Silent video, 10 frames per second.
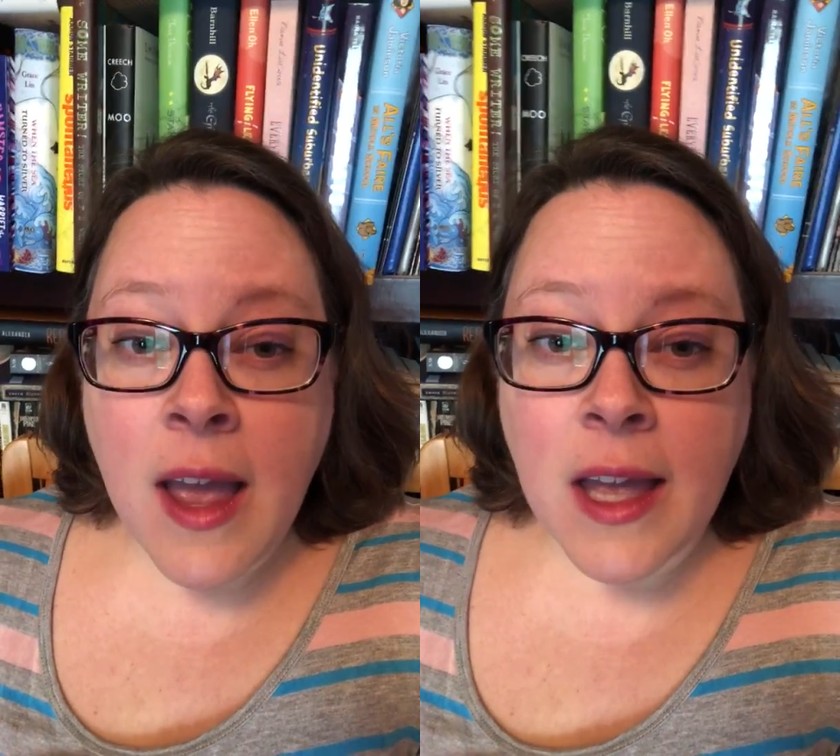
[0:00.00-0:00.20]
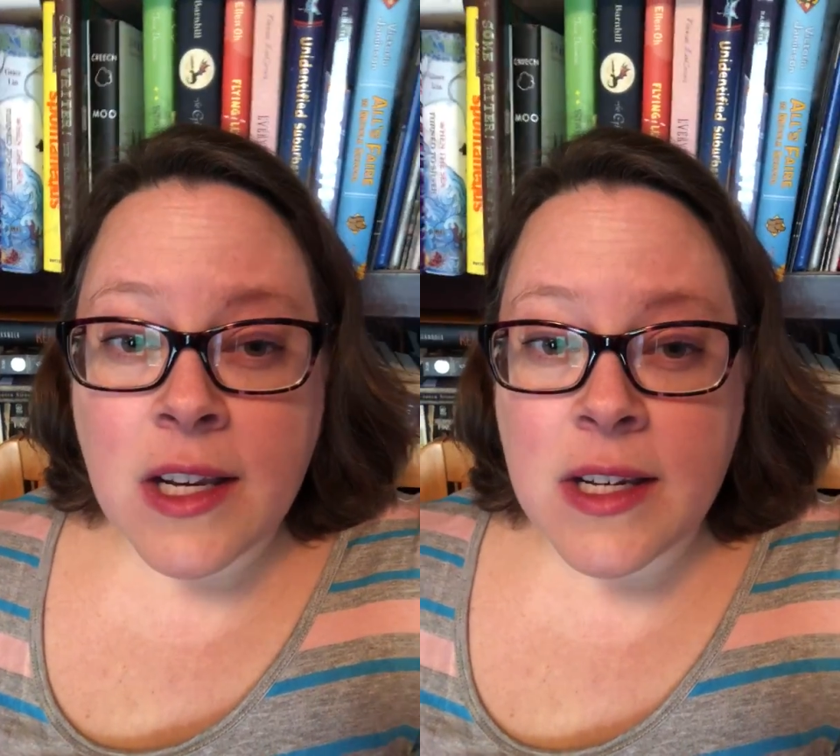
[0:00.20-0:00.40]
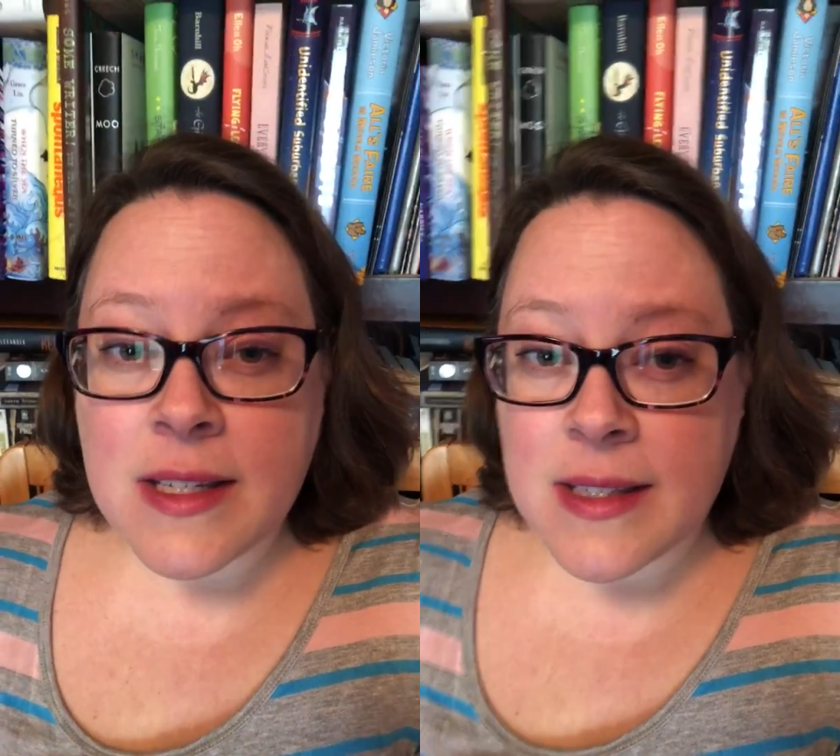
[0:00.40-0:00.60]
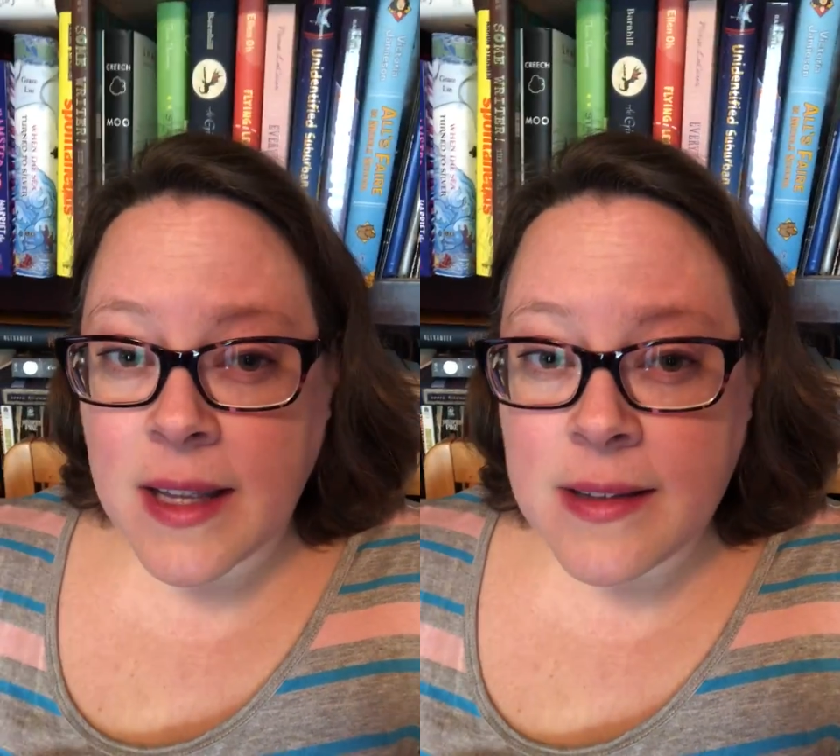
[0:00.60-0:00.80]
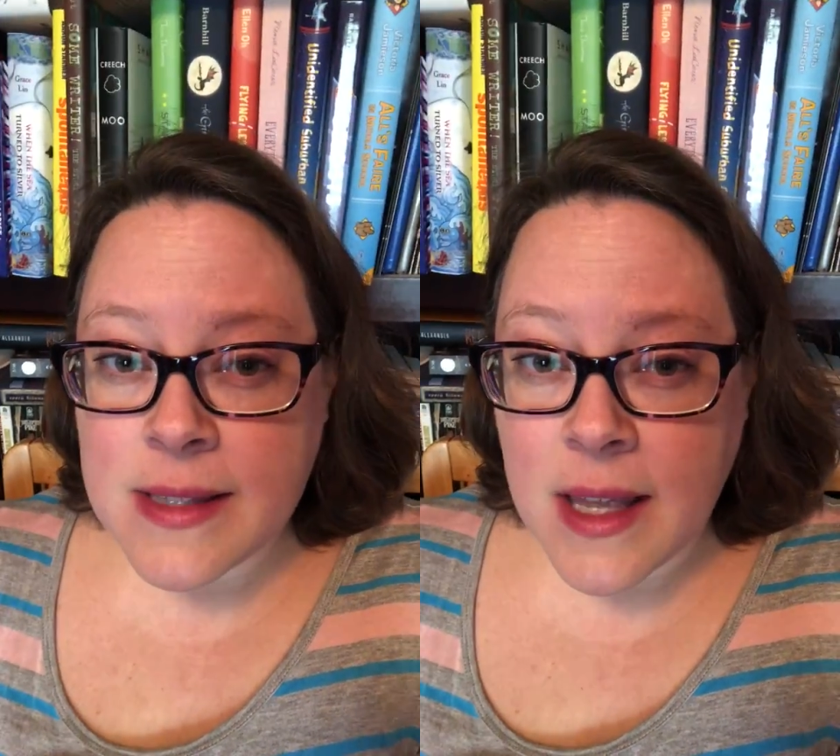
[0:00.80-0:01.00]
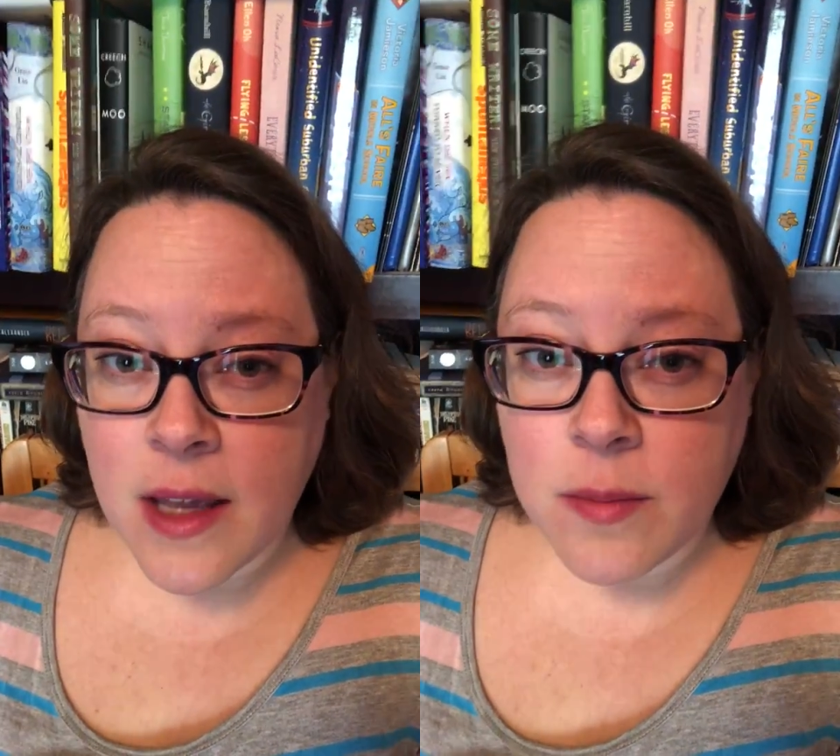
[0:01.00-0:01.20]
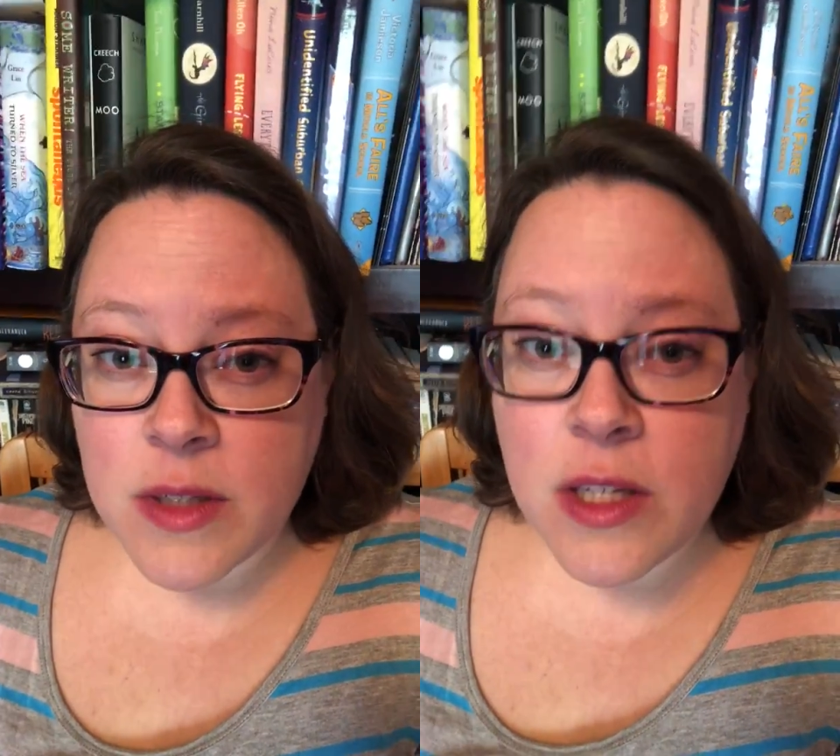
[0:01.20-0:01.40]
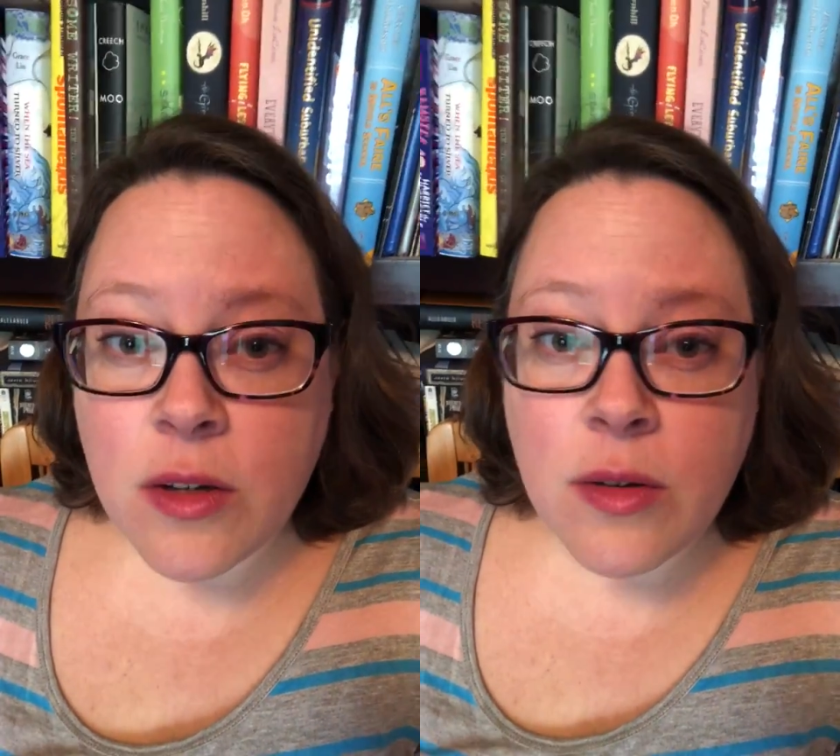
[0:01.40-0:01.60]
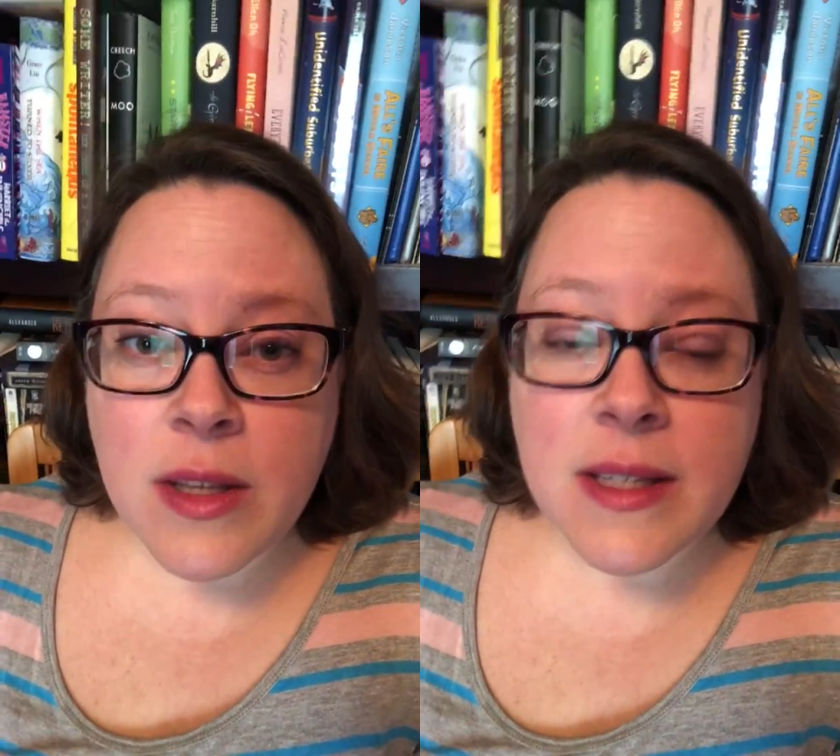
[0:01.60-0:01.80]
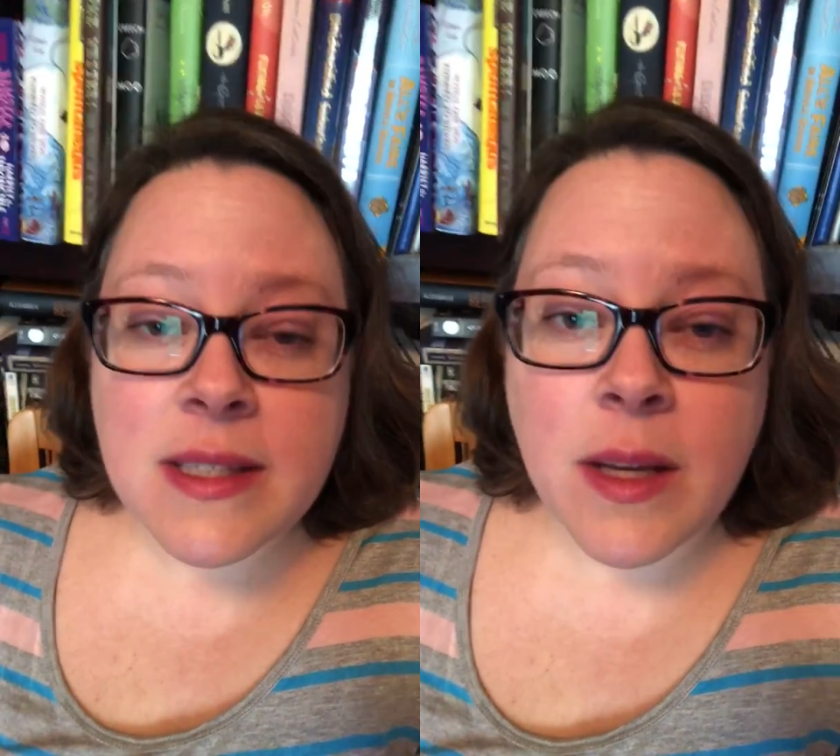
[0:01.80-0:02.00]
and she sends them to
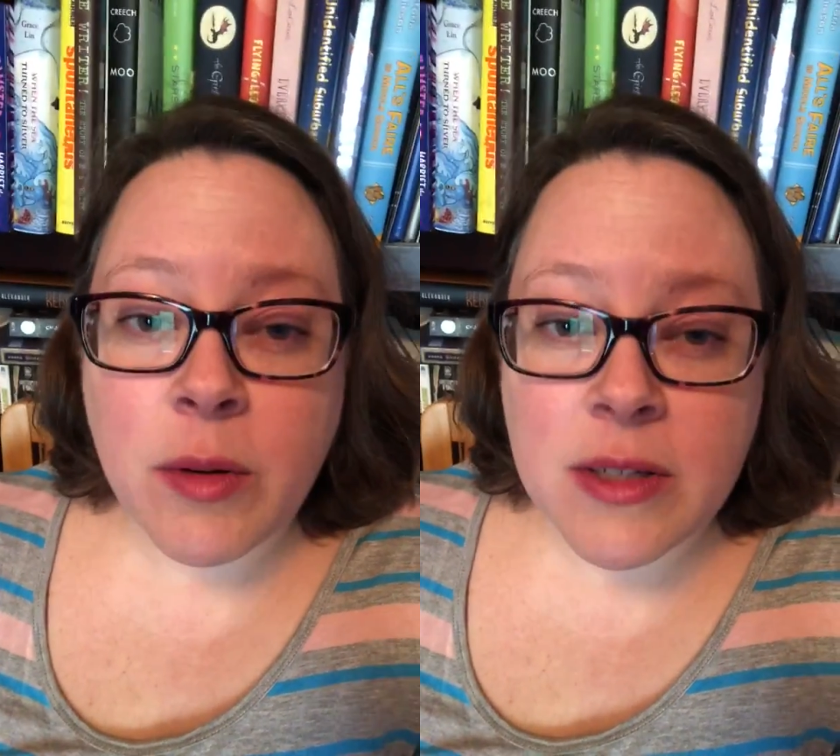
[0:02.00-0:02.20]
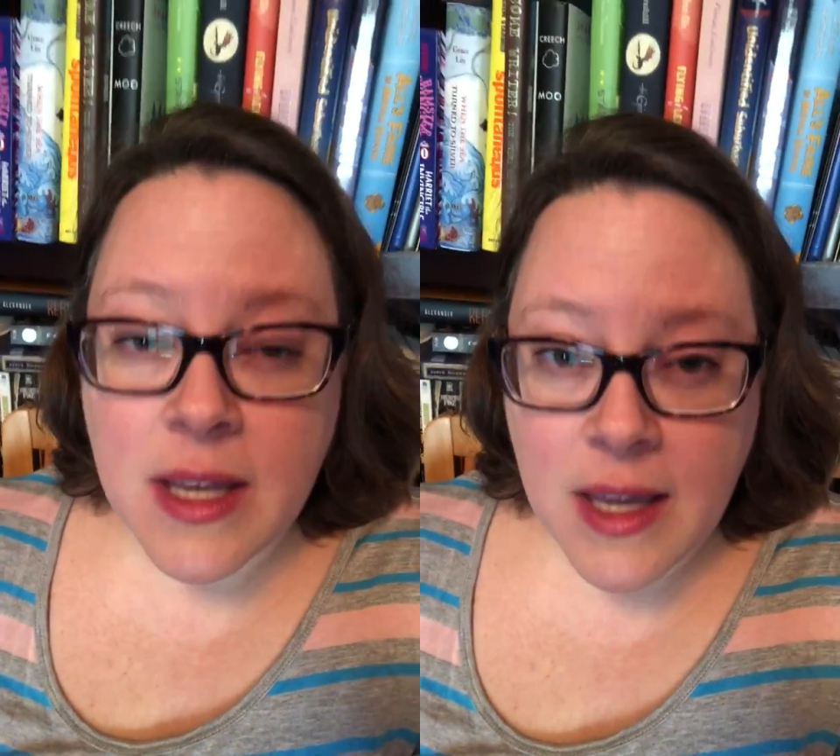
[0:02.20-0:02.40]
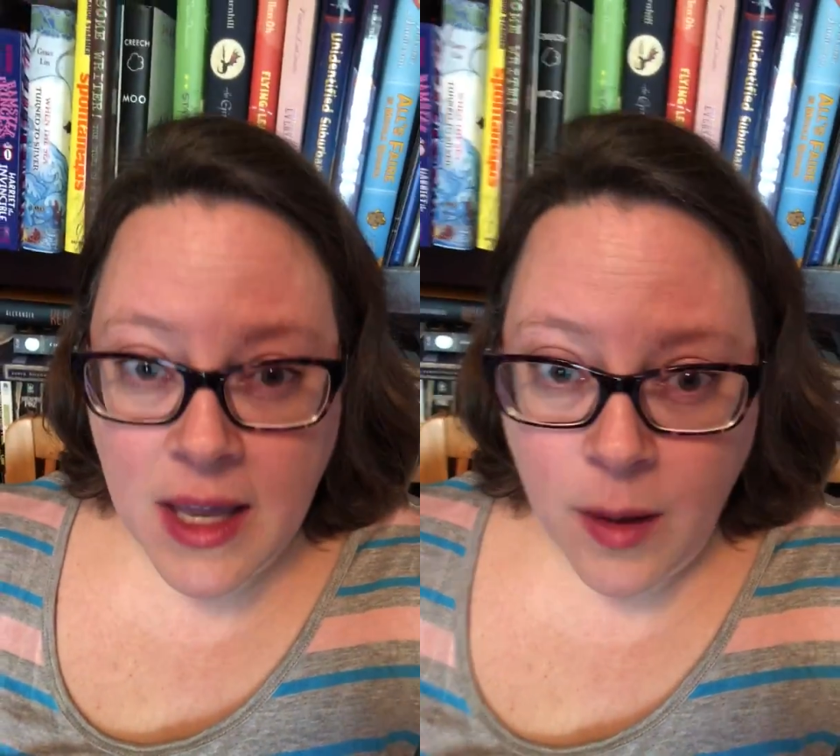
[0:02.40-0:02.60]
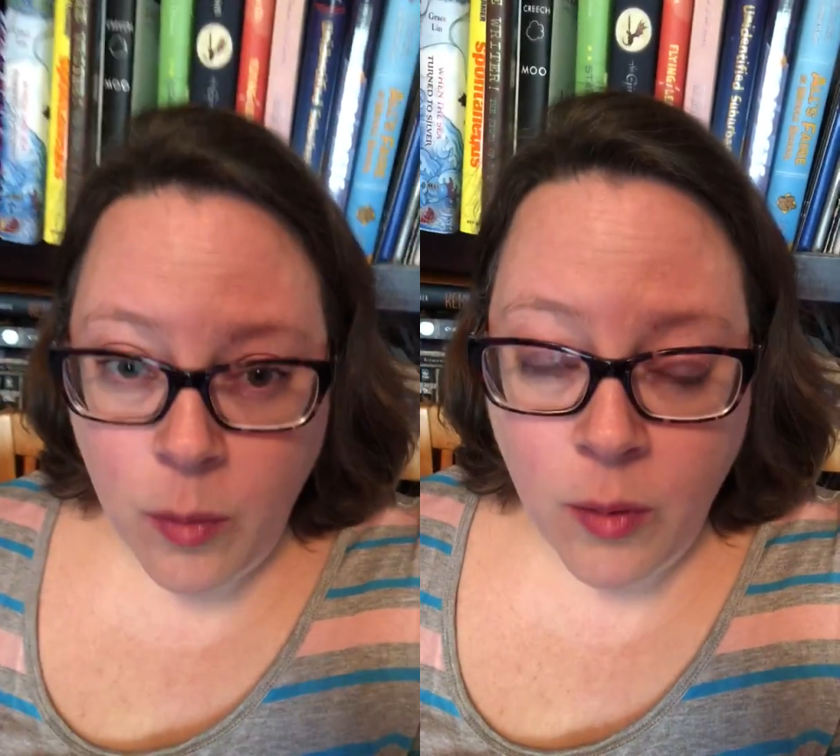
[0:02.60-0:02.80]
this summer day camp